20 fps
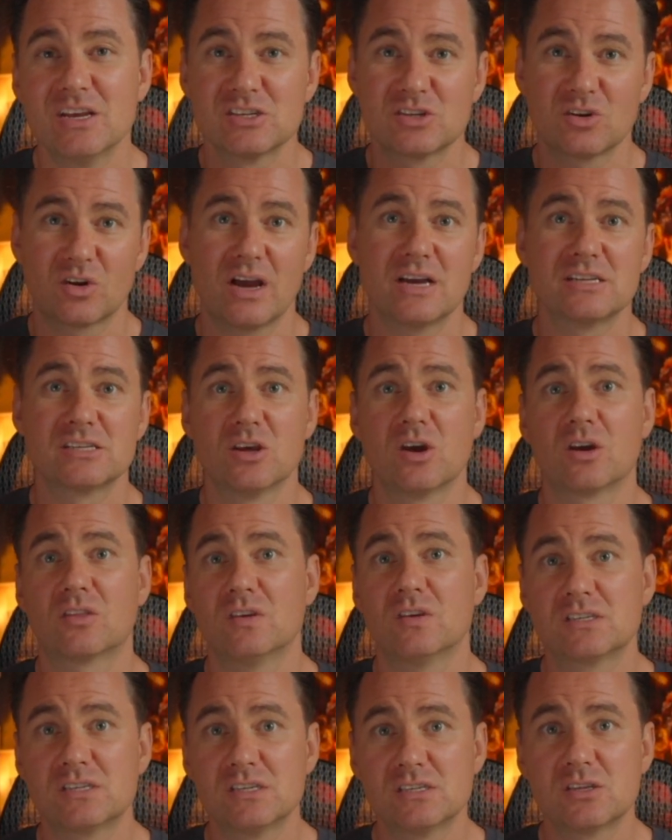So guys,
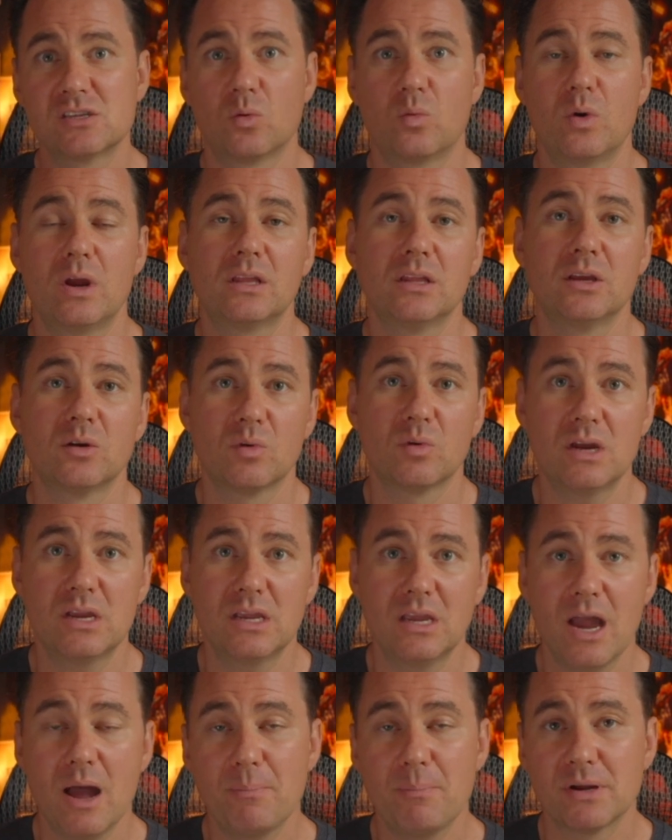look, this is the weekly
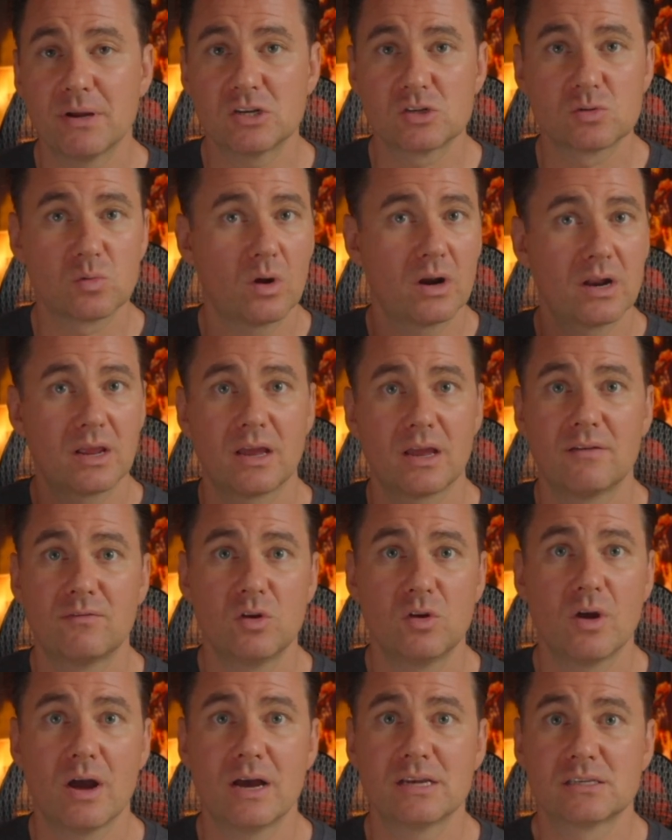recap. I just want to
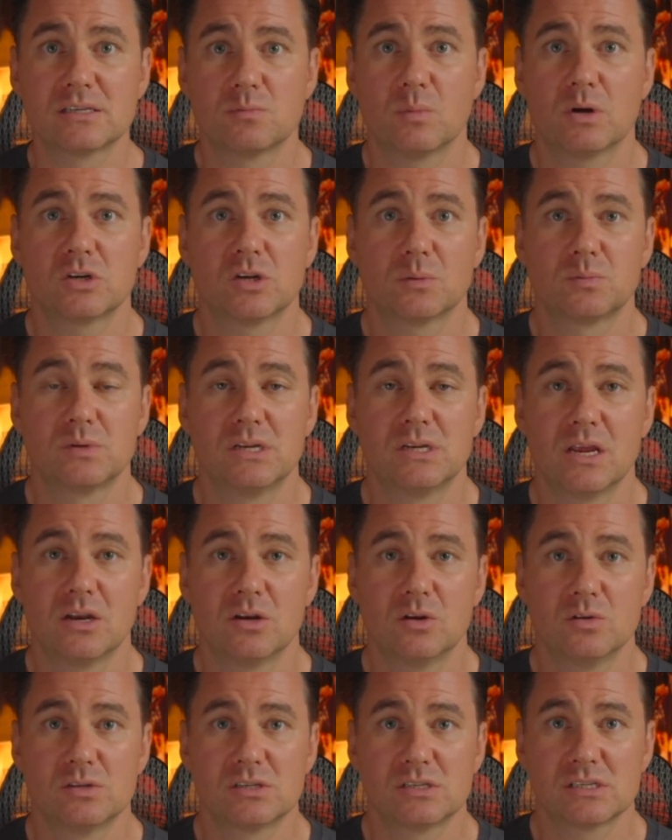give you guys as much
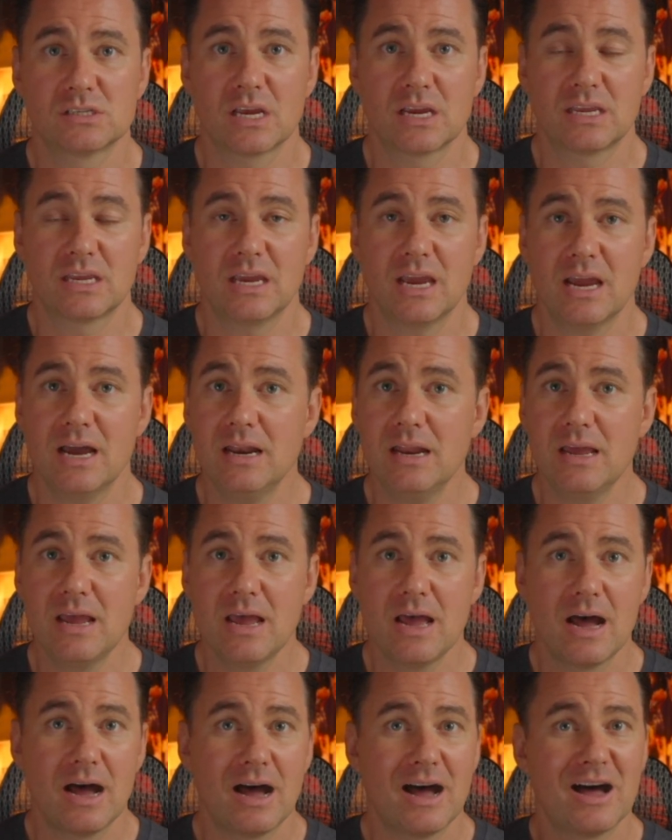up-to-date news as I can.